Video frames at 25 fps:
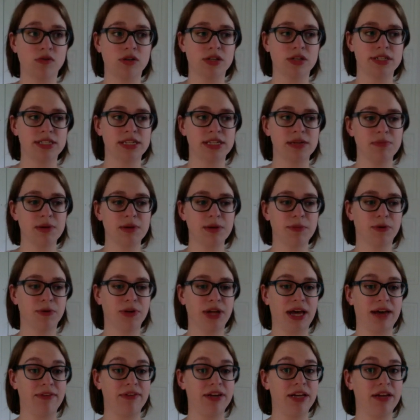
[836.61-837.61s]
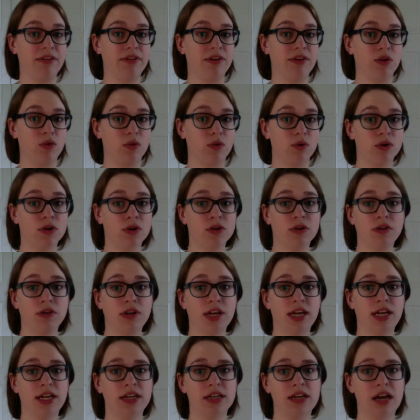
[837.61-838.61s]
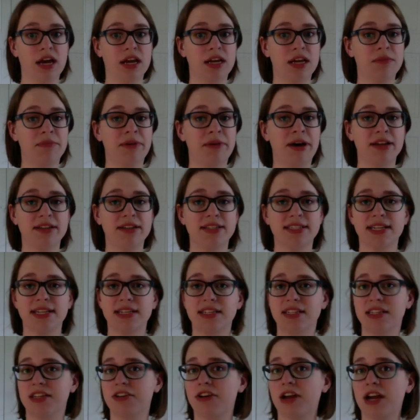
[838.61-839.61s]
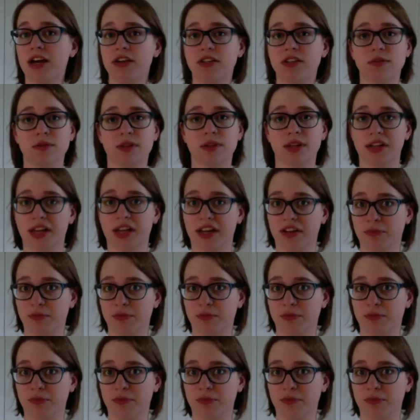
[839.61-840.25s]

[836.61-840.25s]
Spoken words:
Some people haven't even ordered and gotten a box sent to their house with a life